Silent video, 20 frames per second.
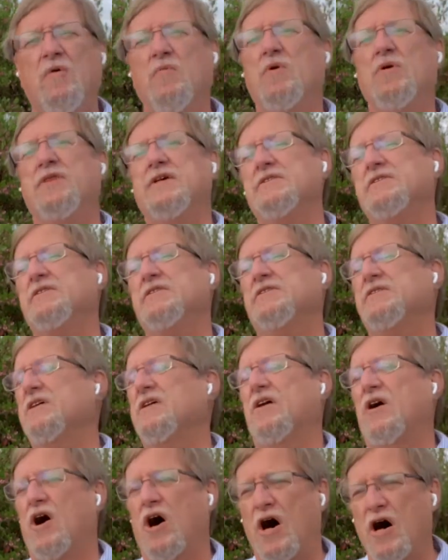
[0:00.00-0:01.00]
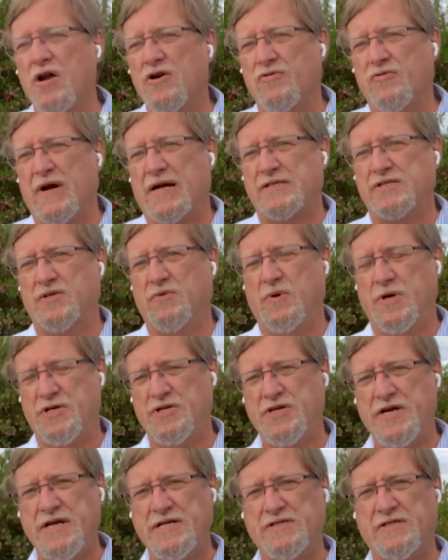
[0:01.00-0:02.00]
Well, this is in contrast to what
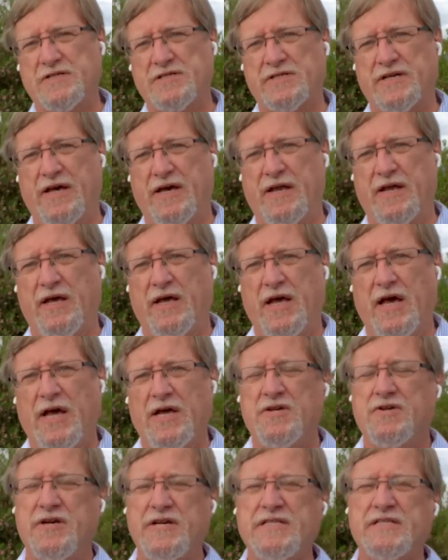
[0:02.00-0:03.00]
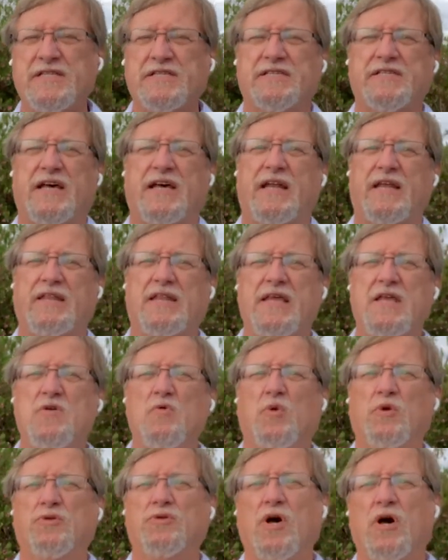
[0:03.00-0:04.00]
Jesus said. Jesus said that
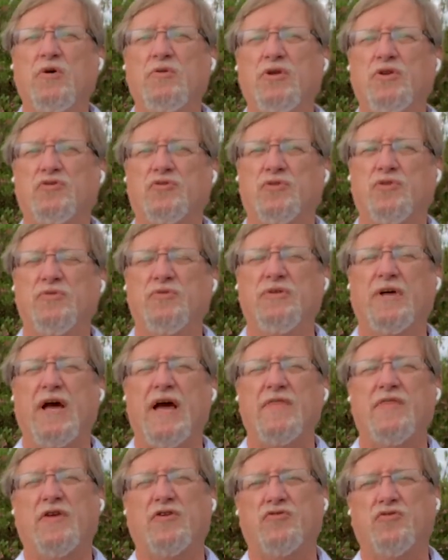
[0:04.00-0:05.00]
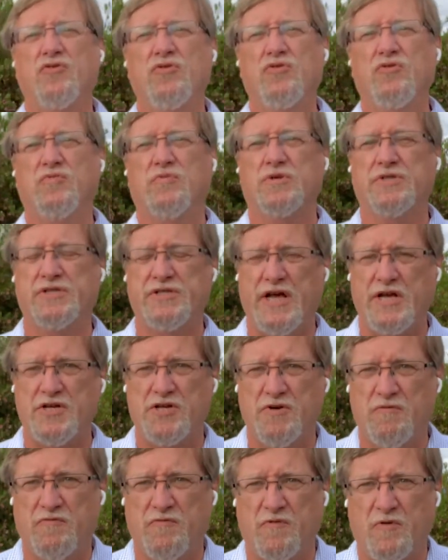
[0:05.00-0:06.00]
you will know the truth and the truth will
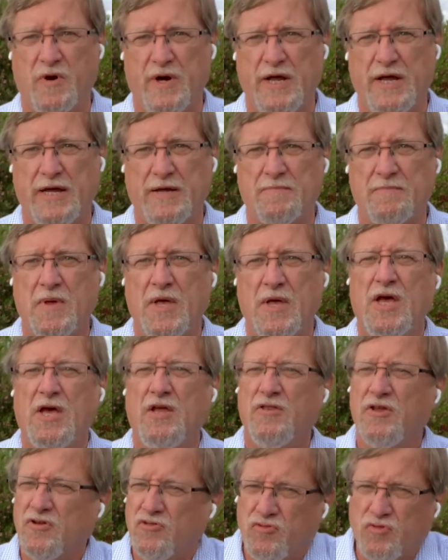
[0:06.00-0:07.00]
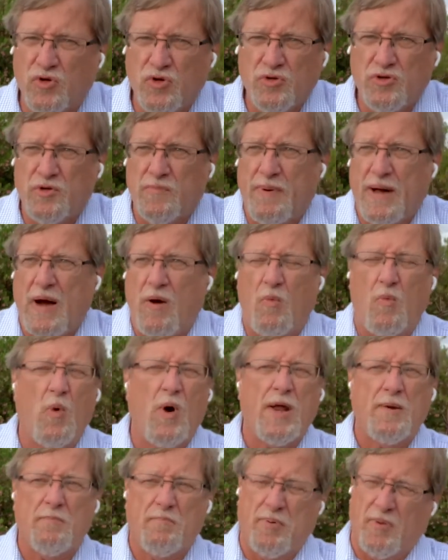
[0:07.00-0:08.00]
set you free. The truth about
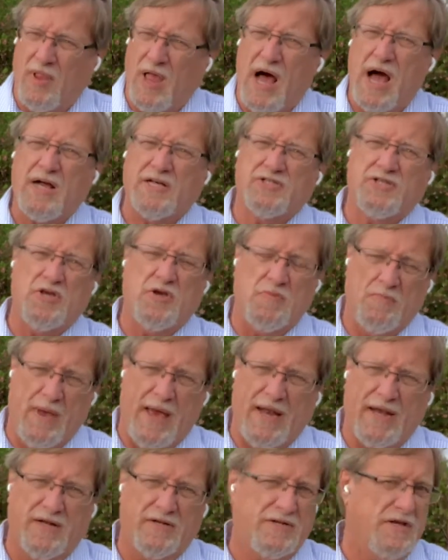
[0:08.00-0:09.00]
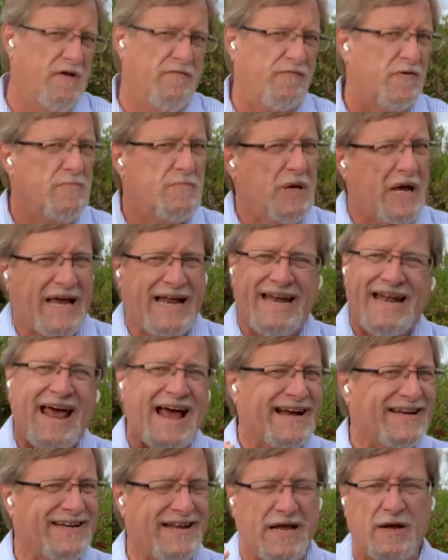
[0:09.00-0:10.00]
what blocks humanity from
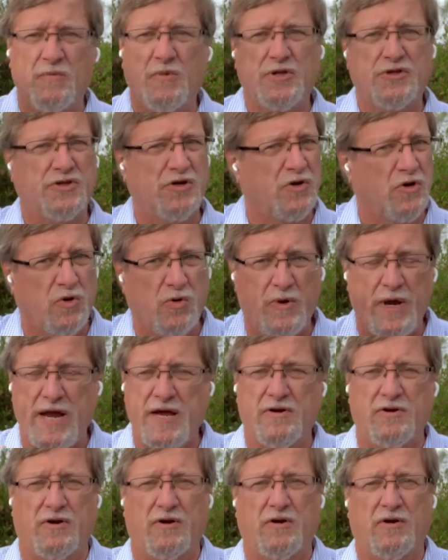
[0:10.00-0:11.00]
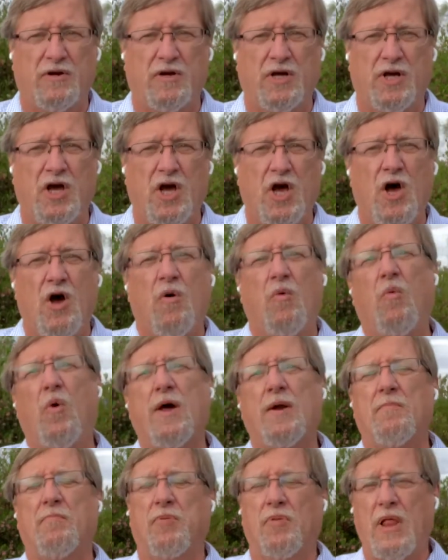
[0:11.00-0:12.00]
connecting with the Creator.
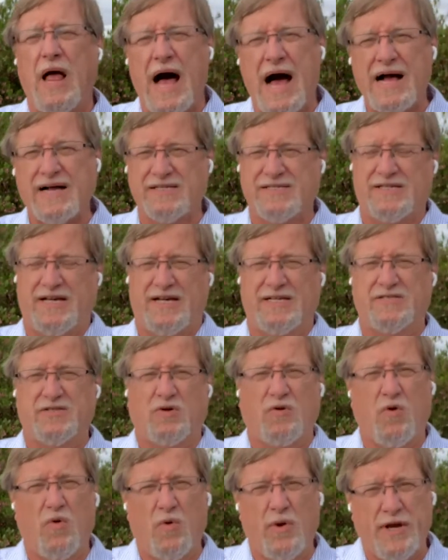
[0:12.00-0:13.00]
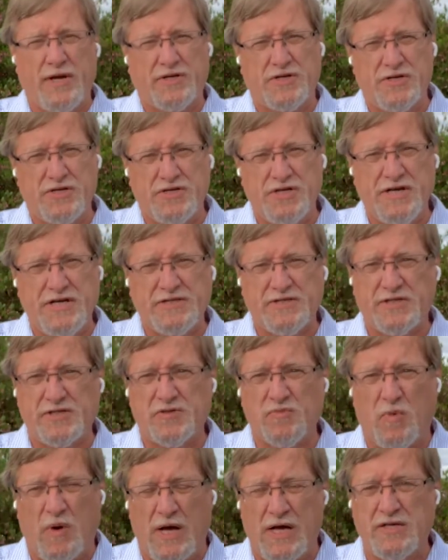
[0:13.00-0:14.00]
What blocks us, according to
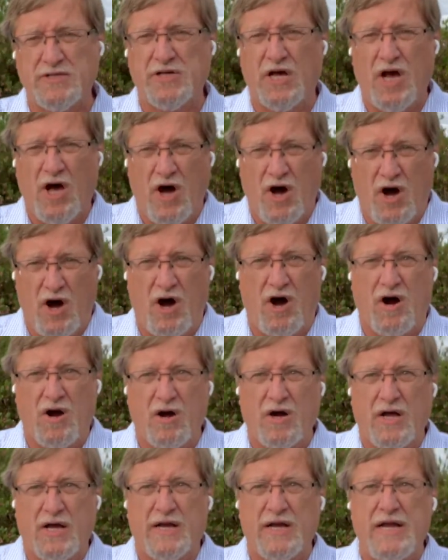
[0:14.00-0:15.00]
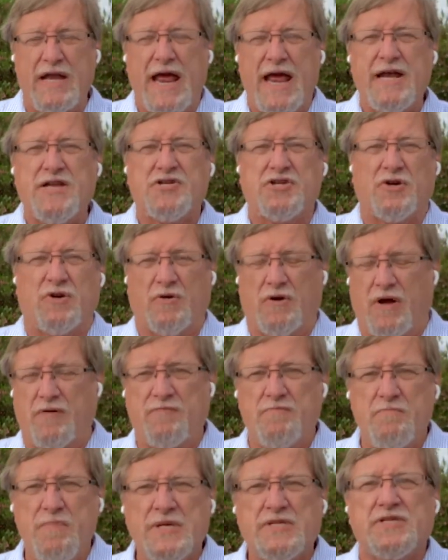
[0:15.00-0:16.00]
Jesus, was our nature
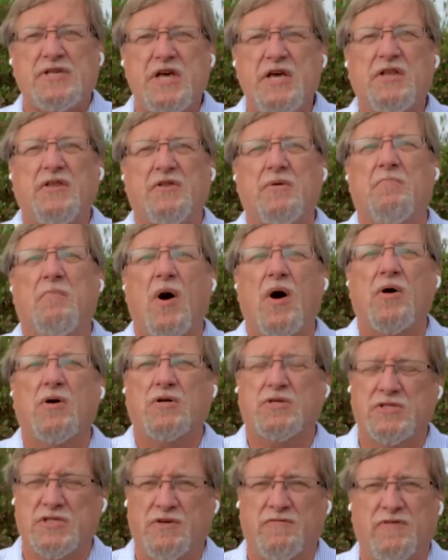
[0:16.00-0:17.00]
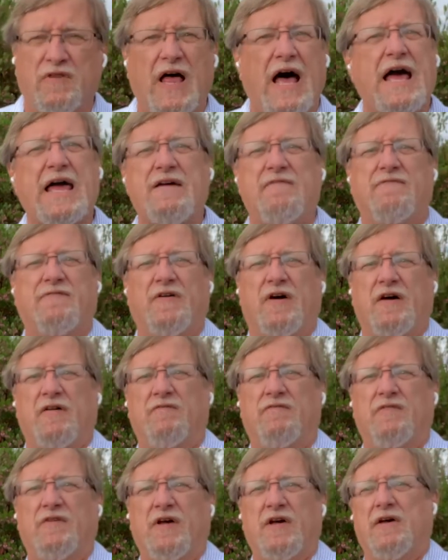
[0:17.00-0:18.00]
of missing the marks of life,
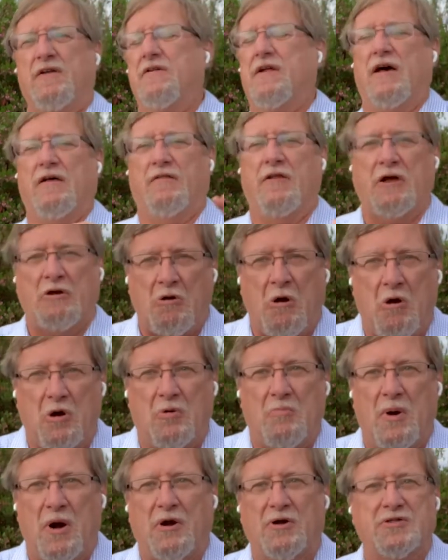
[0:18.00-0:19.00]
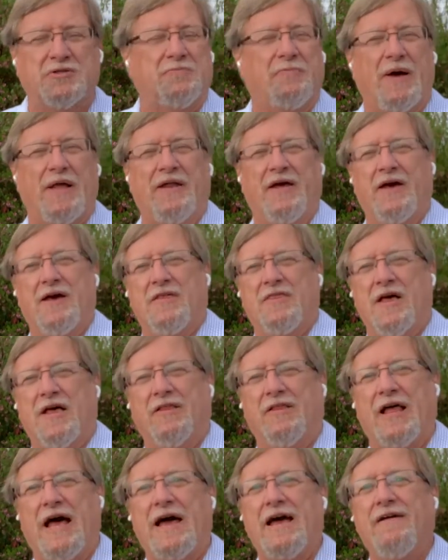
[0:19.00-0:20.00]
of not like Karl Marx, but the
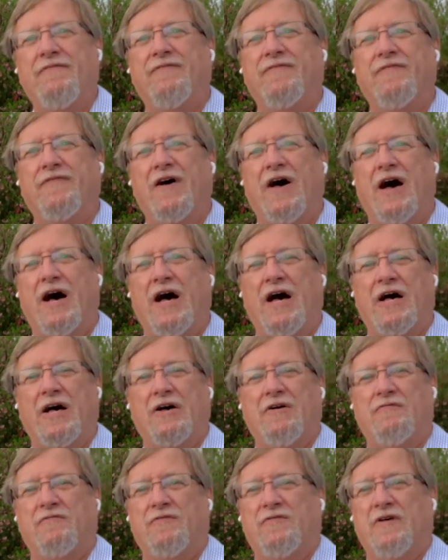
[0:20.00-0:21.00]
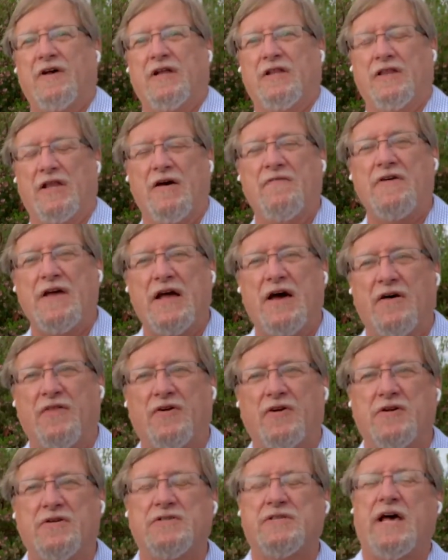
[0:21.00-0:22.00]
life of loving
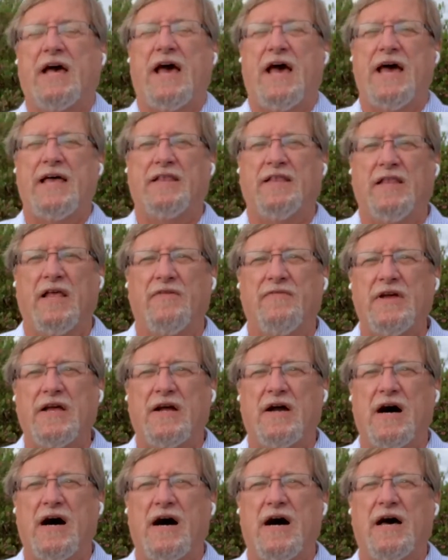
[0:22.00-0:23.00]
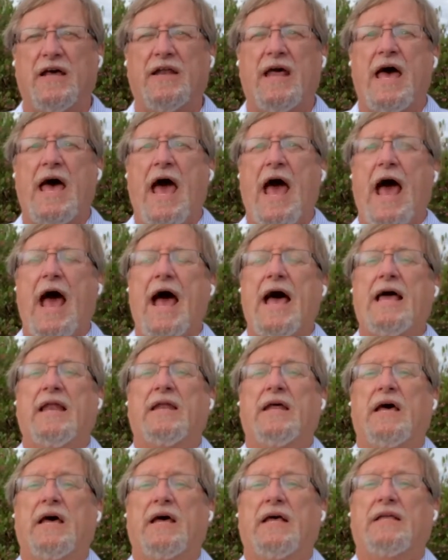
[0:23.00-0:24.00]
others and loving God.
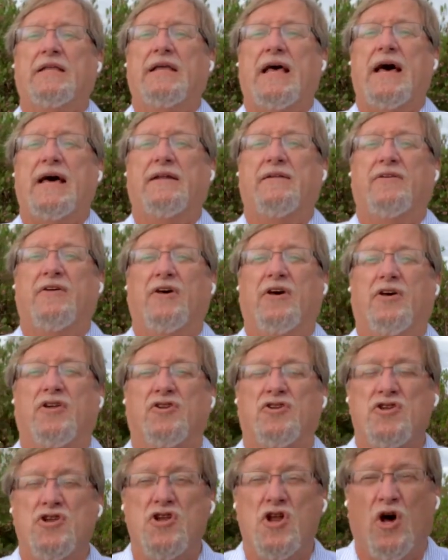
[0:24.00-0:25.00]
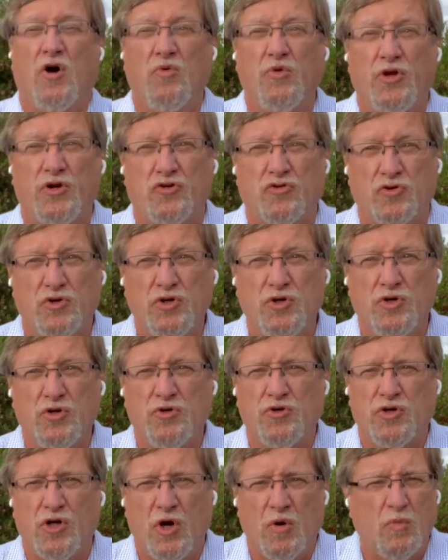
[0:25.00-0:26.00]
And that to know the
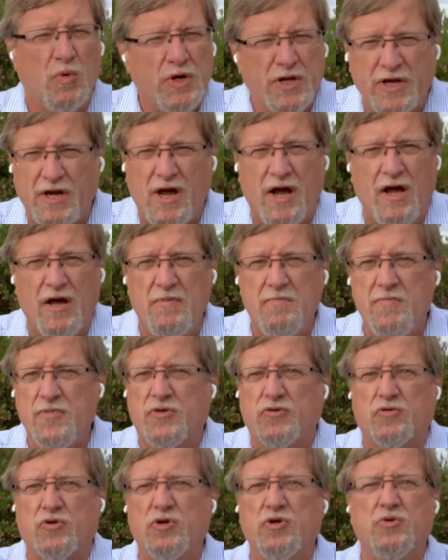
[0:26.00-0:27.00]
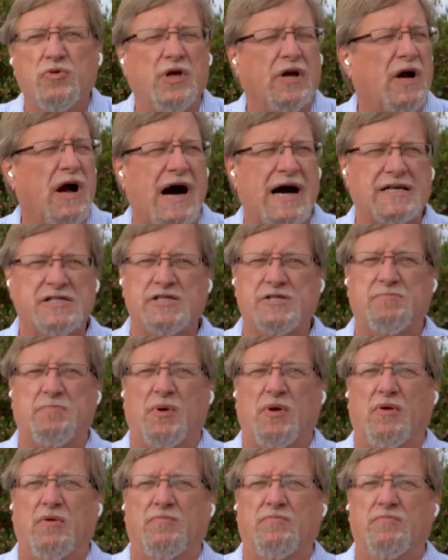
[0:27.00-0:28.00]
truth would come through the
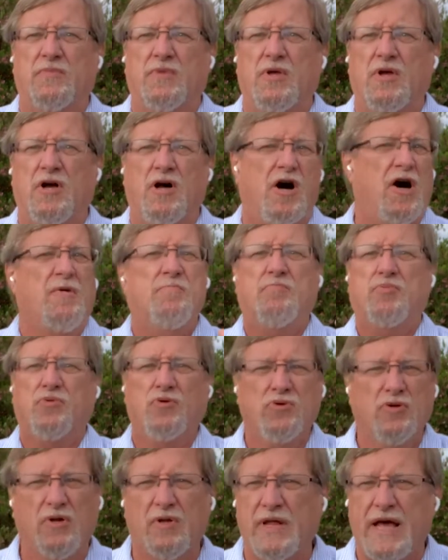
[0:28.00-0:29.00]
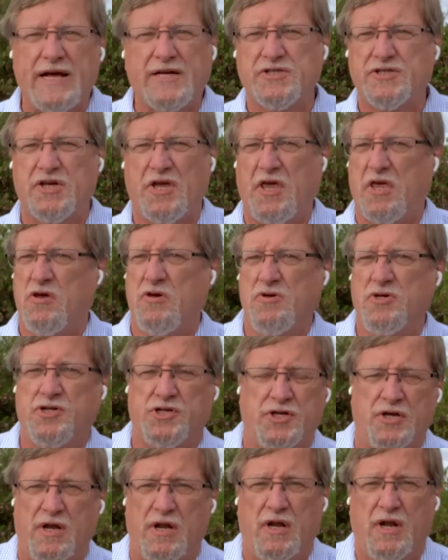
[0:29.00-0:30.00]
gospel a brutal
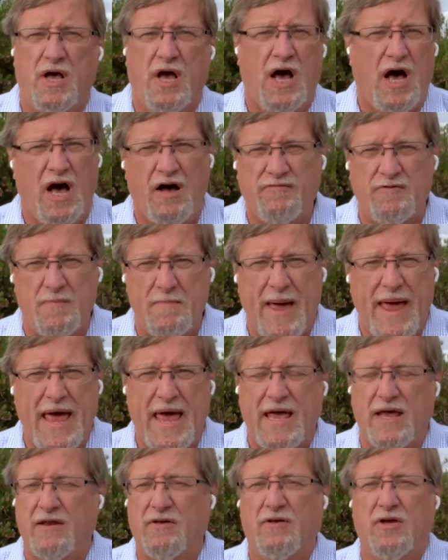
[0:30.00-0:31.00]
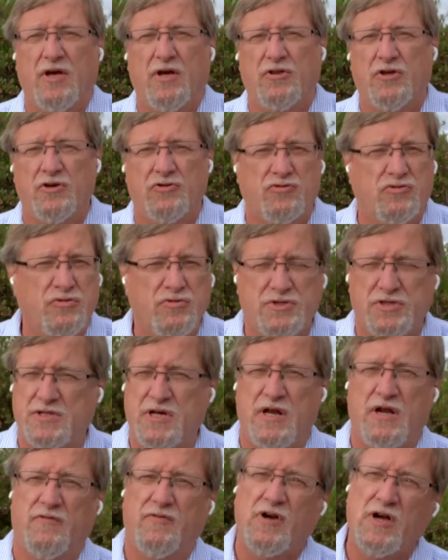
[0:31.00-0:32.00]
execution of a man, the true
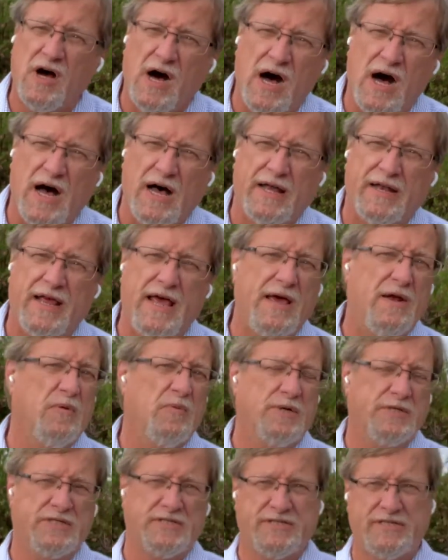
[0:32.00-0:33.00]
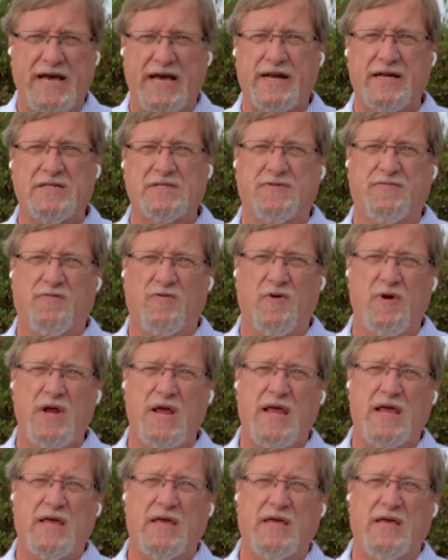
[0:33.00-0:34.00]
Son of God, and would set us free.